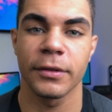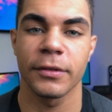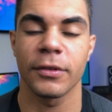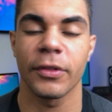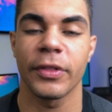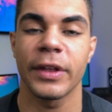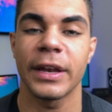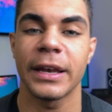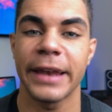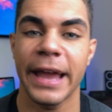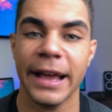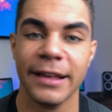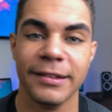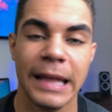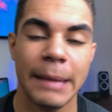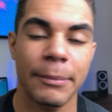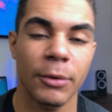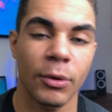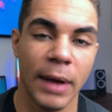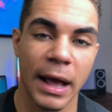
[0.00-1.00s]
So then next
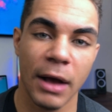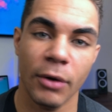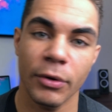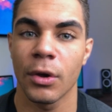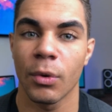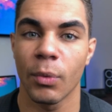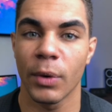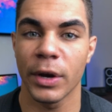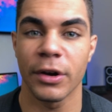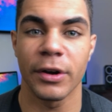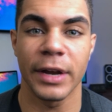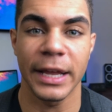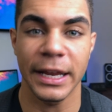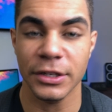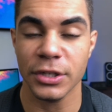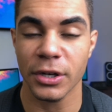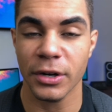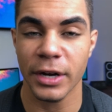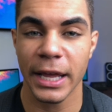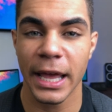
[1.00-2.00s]
time around, when you're an
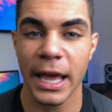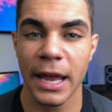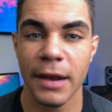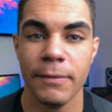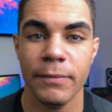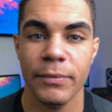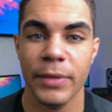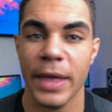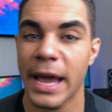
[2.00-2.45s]
intern again